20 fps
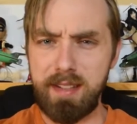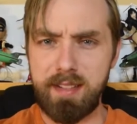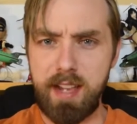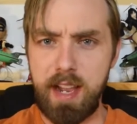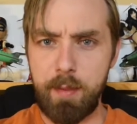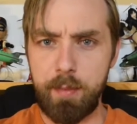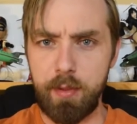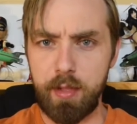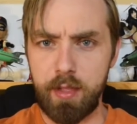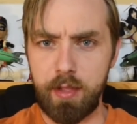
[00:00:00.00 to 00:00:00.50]

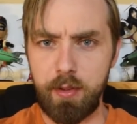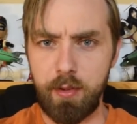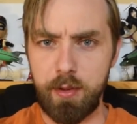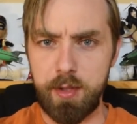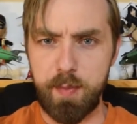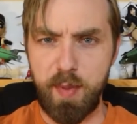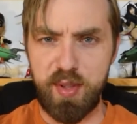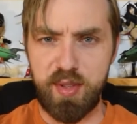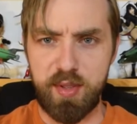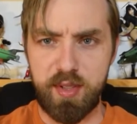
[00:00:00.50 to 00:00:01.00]
Topic or
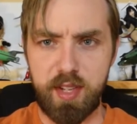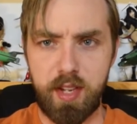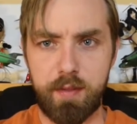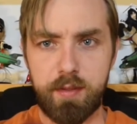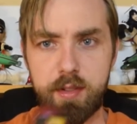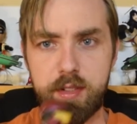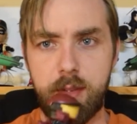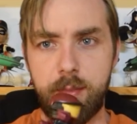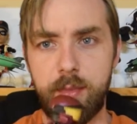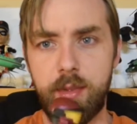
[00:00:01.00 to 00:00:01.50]
Spencer's
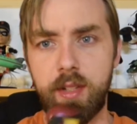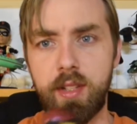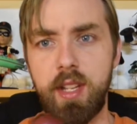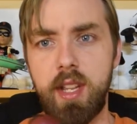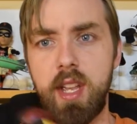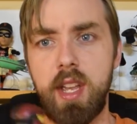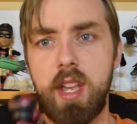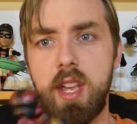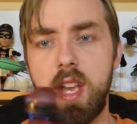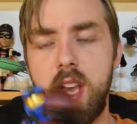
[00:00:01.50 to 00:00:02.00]
Gifts or something,
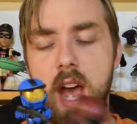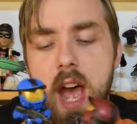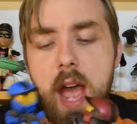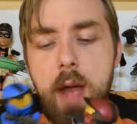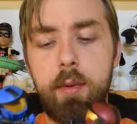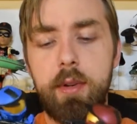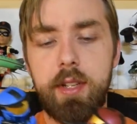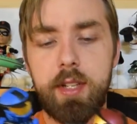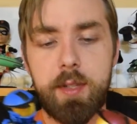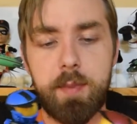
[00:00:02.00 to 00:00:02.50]
I
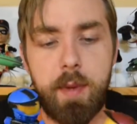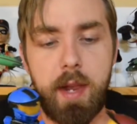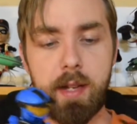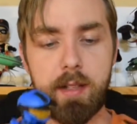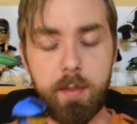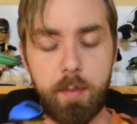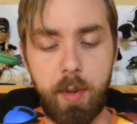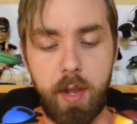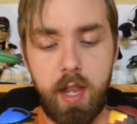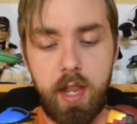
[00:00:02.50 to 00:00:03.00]
would expect
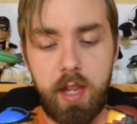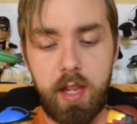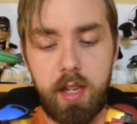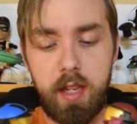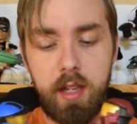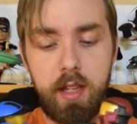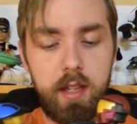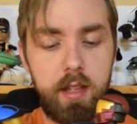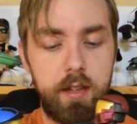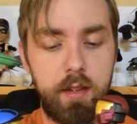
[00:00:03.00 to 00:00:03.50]
to
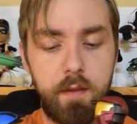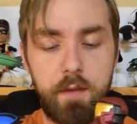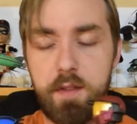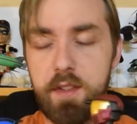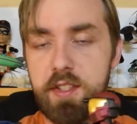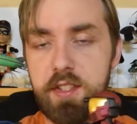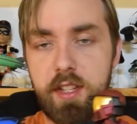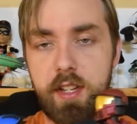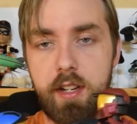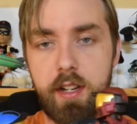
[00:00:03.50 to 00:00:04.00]
pay in the
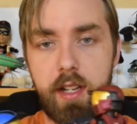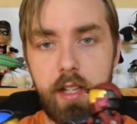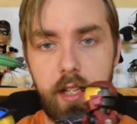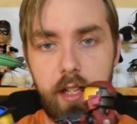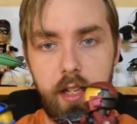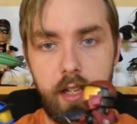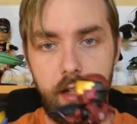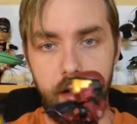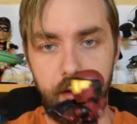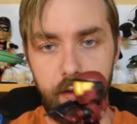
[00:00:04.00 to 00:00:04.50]

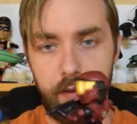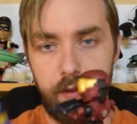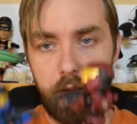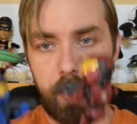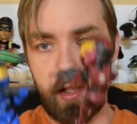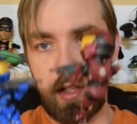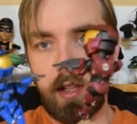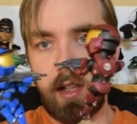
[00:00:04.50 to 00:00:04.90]
vicinity of,